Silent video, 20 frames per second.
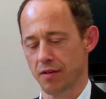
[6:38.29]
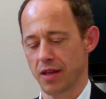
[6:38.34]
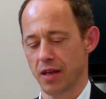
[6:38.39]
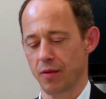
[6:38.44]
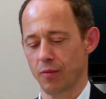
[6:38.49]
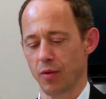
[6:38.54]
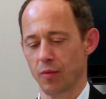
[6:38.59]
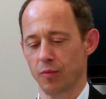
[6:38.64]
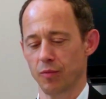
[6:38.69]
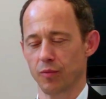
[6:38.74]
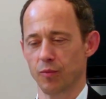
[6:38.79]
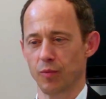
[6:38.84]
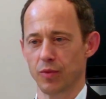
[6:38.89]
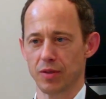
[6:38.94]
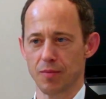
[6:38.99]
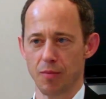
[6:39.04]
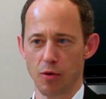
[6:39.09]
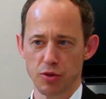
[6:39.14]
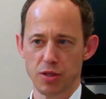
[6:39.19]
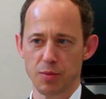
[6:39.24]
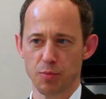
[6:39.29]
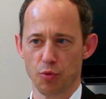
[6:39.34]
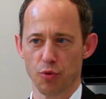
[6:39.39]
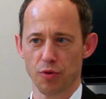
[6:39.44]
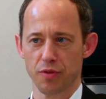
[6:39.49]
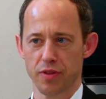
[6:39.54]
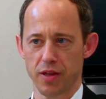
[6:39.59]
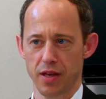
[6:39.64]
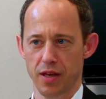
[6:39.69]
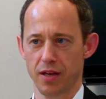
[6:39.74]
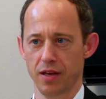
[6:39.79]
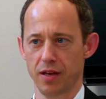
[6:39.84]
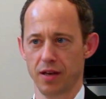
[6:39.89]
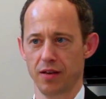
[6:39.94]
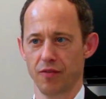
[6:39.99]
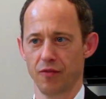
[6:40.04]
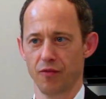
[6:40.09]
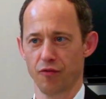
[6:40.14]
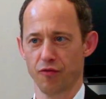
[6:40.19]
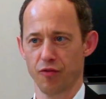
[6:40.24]
So I think the most important
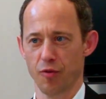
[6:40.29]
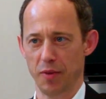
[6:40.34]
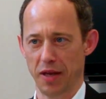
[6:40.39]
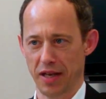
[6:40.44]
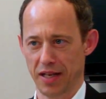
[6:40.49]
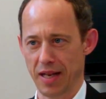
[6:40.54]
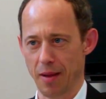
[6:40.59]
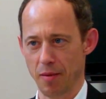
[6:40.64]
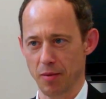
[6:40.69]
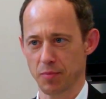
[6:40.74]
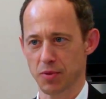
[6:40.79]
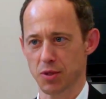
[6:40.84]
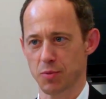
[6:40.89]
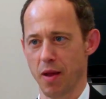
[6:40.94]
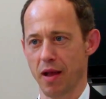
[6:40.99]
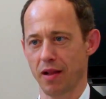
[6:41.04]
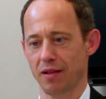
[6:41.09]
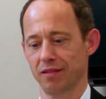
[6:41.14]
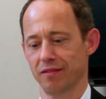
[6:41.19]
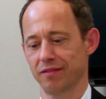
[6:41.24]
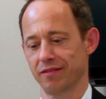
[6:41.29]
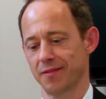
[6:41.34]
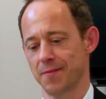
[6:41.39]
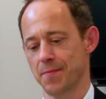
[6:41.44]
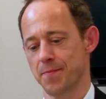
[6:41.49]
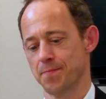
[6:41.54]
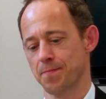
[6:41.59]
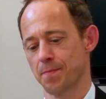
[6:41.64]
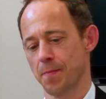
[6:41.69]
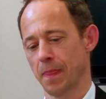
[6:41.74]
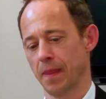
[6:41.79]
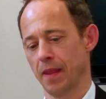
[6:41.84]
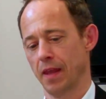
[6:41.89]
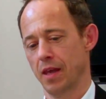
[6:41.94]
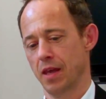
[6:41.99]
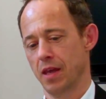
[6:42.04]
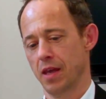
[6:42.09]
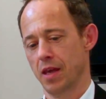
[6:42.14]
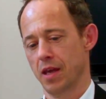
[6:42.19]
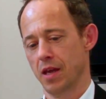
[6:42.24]
thing from an academic perspective
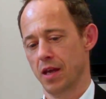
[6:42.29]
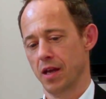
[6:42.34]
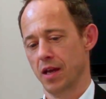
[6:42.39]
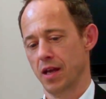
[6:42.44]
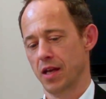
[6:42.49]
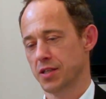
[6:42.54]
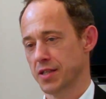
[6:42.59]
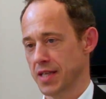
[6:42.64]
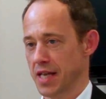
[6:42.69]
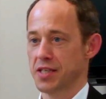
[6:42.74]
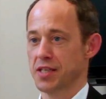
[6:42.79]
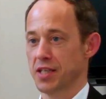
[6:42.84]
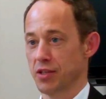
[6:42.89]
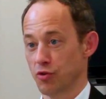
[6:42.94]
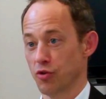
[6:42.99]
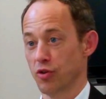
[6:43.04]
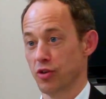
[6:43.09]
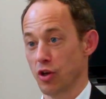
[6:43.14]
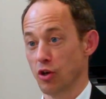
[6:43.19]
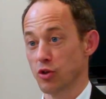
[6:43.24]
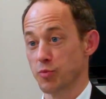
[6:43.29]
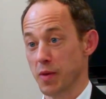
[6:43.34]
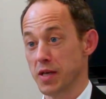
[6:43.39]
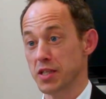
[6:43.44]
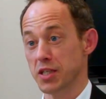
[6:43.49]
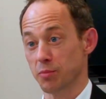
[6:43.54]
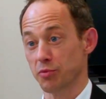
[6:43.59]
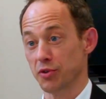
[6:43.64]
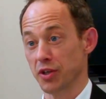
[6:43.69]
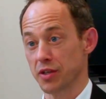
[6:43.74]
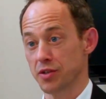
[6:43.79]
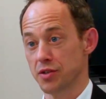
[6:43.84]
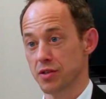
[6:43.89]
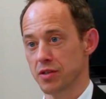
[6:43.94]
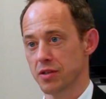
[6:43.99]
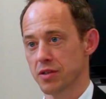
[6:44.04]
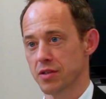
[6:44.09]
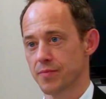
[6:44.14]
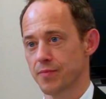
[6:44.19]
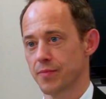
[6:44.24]
is testing those basic
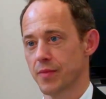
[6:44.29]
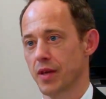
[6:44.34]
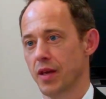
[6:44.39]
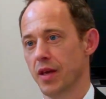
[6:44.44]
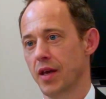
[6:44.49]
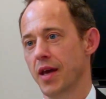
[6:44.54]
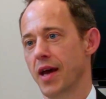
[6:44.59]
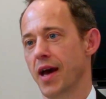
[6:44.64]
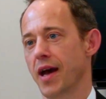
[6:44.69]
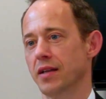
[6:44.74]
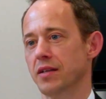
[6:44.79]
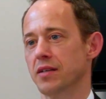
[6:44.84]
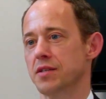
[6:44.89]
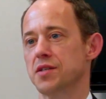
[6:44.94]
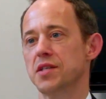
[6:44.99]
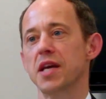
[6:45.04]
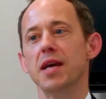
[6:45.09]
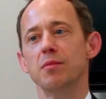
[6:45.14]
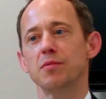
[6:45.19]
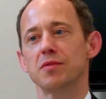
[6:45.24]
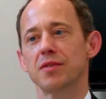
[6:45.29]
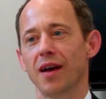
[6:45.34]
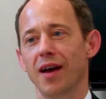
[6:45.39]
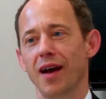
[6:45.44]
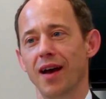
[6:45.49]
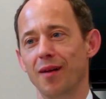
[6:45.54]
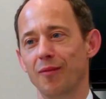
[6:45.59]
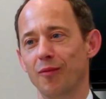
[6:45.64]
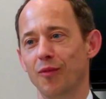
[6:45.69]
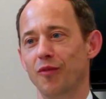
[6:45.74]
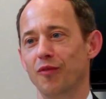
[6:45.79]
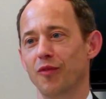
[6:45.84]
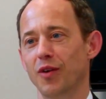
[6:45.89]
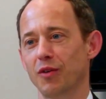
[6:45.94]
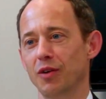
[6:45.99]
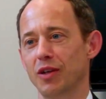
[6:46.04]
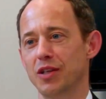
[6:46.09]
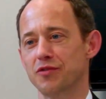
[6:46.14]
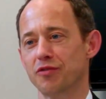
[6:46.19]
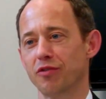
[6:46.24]
predictions. At the same time,
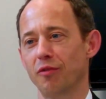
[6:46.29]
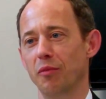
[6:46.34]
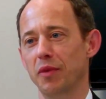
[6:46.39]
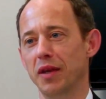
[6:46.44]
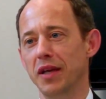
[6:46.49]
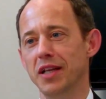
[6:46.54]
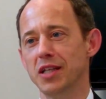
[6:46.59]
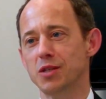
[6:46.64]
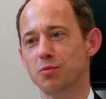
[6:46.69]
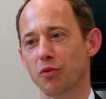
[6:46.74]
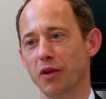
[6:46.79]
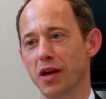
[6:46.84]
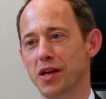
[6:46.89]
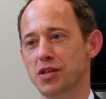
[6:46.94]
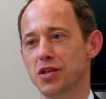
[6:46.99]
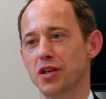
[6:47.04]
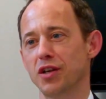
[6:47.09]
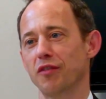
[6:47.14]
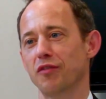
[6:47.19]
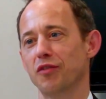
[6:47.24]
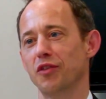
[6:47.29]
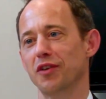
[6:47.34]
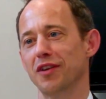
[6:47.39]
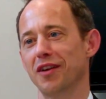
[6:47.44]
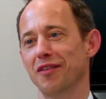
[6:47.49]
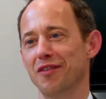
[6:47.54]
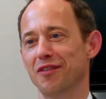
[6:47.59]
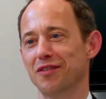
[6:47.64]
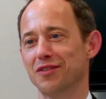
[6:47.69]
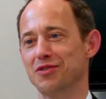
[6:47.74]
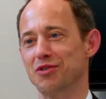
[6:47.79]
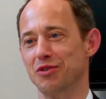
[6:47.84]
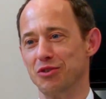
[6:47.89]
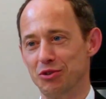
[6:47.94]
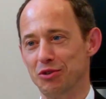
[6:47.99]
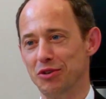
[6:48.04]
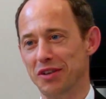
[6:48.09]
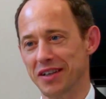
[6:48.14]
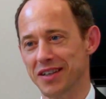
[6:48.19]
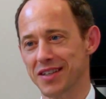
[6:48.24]
what is for me an inspiration
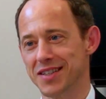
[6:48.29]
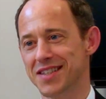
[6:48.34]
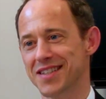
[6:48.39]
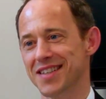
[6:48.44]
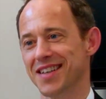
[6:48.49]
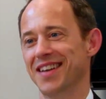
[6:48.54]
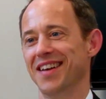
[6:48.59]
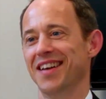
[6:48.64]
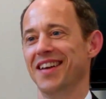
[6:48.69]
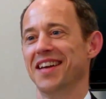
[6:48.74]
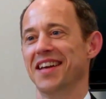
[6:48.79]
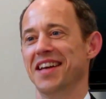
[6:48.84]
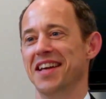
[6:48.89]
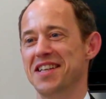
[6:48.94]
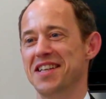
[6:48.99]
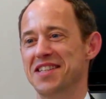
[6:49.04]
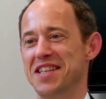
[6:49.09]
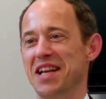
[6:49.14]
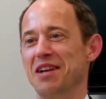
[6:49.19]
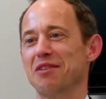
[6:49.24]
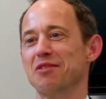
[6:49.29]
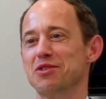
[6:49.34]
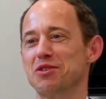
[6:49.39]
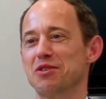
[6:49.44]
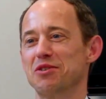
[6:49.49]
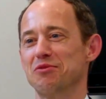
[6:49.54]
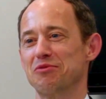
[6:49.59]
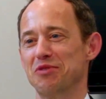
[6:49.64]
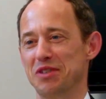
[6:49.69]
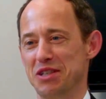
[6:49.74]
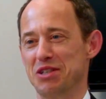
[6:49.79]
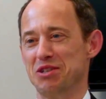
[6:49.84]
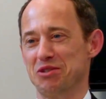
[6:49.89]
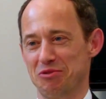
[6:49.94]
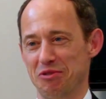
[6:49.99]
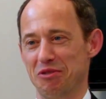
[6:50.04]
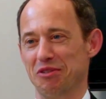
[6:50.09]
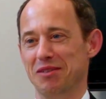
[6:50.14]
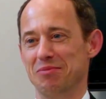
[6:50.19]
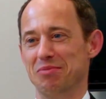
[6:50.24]
to do this is that I also
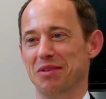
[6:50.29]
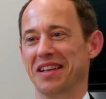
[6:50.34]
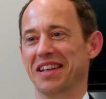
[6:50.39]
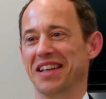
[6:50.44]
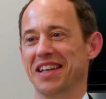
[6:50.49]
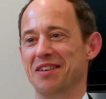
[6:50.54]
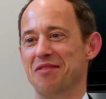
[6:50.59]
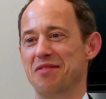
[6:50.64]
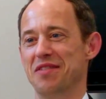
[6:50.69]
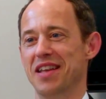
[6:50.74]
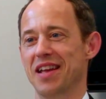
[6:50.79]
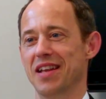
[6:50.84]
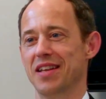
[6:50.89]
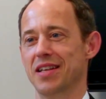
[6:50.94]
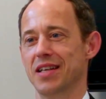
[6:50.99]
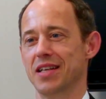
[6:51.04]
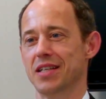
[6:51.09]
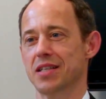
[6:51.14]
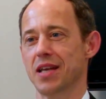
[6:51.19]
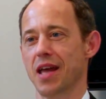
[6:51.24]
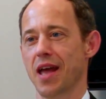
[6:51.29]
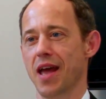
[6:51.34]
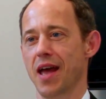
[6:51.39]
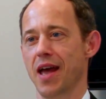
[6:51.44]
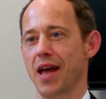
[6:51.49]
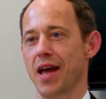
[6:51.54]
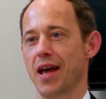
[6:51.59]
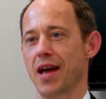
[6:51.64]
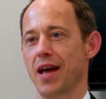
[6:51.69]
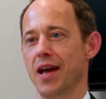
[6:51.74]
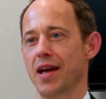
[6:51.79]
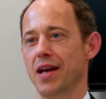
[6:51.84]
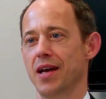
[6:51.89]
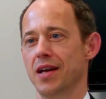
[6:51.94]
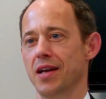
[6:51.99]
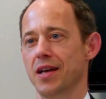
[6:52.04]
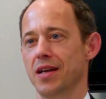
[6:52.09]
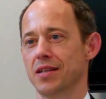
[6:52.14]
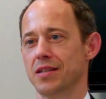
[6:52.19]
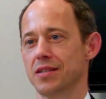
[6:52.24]
really strongly believe that
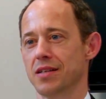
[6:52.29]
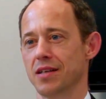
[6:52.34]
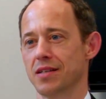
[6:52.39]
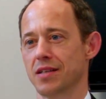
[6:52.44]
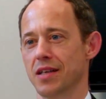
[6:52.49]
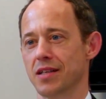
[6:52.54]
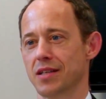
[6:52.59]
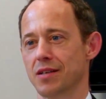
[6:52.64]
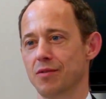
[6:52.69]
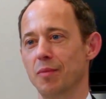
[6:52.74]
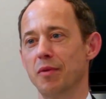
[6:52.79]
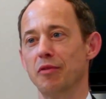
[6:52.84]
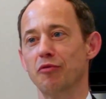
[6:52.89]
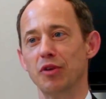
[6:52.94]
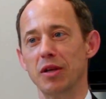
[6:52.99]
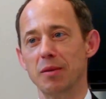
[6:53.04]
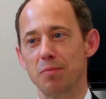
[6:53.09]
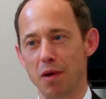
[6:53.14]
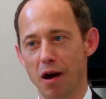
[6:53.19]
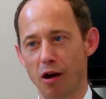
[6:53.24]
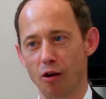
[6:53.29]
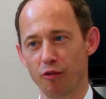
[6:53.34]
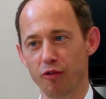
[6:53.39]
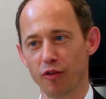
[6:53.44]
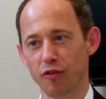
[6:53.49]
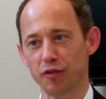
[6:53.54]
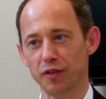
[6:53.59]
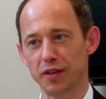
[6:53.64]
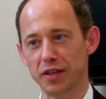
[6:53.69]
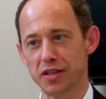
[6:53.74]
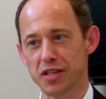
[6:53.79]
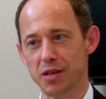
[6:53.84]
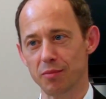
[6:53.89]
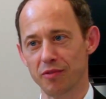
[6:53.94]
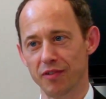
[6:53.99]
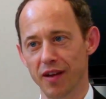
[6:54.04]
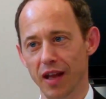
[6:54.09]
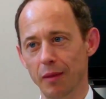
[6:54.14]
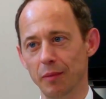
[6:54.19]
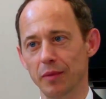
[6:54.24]
it can be really powerful for
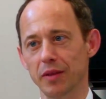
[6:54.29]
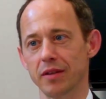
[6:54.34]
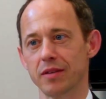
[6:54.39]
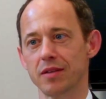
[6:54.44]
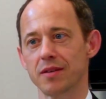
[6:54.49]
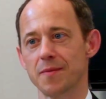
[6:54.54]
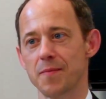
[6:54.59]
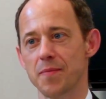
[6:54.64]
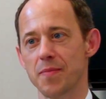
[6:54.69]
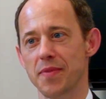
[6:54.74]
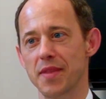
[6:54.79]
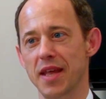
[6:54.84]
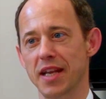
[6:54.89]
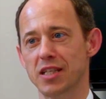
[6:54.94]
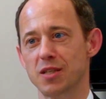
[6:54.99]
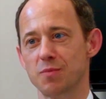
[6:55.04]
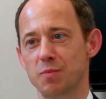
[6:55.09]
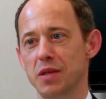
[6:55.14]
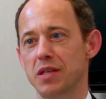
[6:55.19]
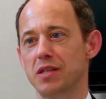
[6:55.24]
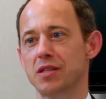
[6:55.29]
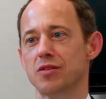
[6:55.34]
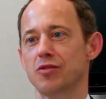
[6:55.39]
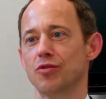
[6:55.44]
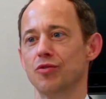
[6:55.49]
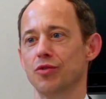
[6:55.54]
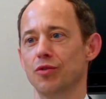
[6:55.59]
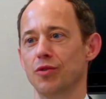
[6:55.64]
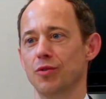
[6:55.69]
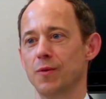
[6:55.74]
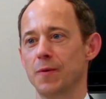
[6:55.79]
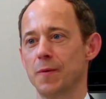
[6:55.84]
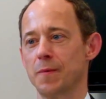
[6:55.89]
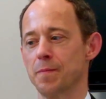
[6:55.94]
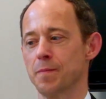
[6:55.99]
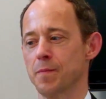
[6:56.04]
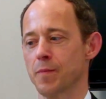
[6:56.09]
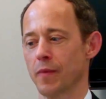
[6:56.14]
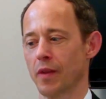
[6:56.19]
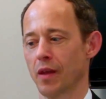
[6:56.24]
leadership development. That it speaks
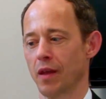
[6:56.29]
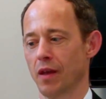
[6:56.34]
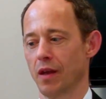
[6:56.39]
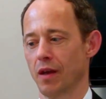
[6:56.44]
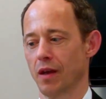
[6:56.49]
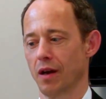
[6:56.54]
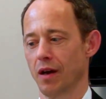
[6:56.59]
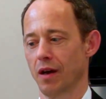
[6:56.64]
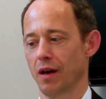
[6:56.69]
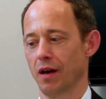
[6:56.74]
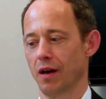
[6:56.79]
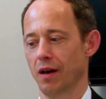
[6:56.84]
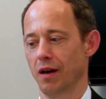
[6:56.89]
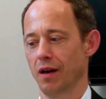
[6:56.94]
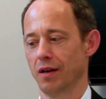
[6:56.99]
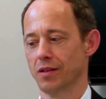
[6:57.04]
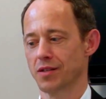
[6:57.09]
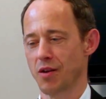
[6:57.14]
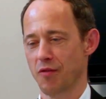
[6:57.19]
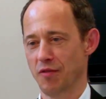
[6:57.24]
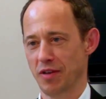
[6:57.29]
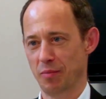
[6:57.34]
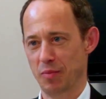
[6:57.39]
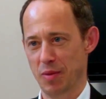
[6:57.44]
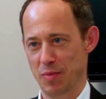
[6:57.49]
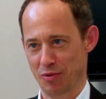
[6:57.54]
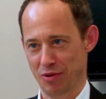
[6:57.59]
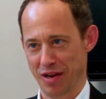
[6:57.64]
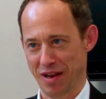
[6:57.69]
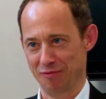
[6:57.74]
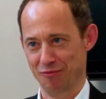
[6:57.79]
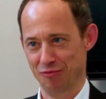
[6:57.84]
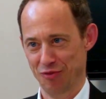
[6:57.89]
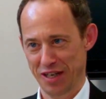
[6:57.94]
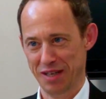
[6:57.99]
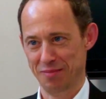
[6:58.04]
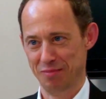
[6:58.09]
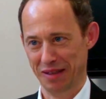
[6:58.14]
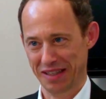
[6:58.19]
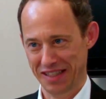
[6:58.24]
to something that people
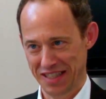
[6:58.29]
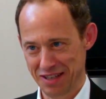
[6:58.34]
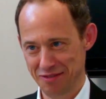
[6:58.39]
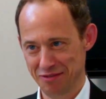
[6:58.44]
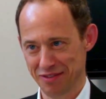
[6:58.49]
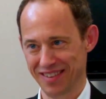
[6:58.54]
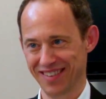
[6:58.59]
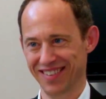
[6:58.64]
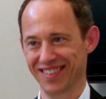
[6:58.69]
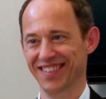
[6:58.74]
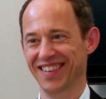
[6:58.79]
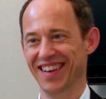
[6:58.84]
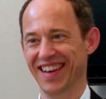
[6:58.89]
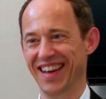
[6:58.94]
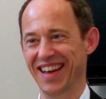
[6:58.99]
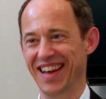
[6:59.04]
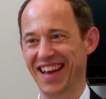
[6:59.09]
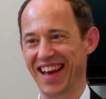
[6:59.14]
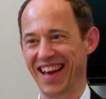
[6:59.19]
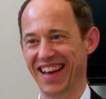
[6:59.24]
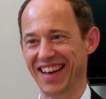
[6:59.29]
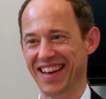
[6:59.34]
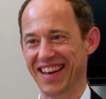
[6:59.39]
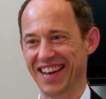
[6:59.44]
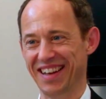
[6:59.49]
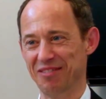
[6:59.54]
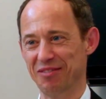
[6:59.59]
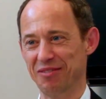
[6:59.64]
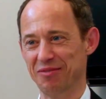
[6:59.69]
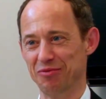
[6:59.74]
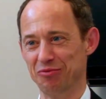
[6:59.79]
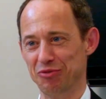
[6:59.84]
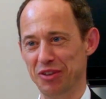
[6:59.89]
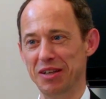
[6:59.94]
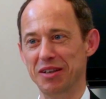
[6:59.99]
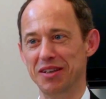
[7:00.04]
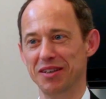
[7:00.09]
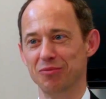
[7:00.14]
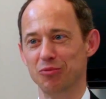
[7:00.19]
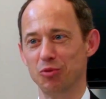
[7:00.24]
can really believe in and can
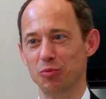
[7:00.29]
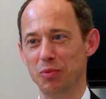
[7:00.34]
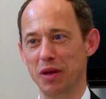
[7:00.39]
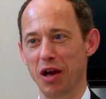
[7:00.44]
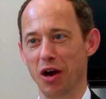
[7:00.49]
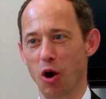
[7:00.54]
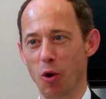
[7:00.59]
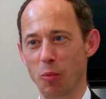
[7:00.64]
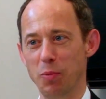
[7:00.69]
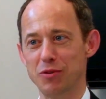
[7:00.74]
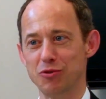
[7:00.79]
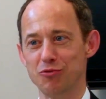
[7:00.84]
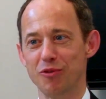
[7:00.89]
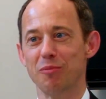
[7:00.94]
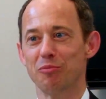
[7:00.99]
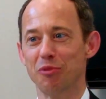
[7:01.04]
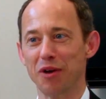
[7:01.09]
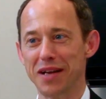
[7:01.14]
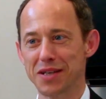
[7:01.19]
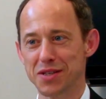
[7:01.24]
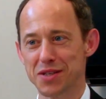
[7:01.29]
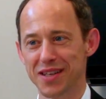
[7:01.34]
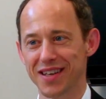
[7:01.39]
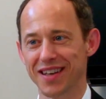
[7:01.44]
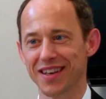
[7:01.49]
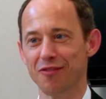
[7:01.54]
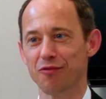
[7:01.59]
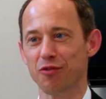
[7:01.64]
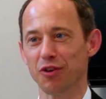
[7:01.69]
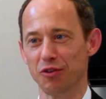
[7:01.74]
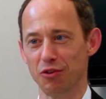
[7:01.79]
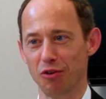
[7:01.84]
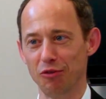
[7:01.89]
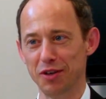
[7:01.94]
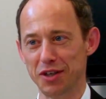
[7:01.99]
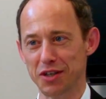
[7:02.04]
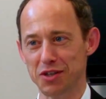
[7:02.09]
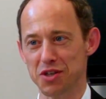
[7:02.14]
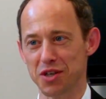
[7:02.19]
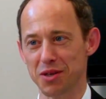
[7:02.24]
really be open to embracing for
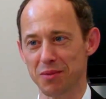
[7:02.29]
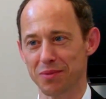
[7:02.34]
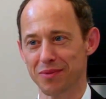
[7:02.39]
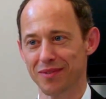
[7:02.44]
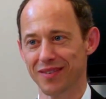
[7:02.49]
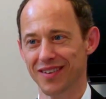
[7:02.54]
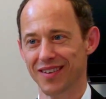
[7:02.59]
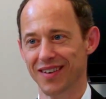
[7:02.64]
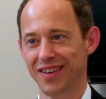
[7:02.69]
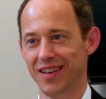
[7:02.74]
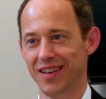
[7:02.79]
their own leadership.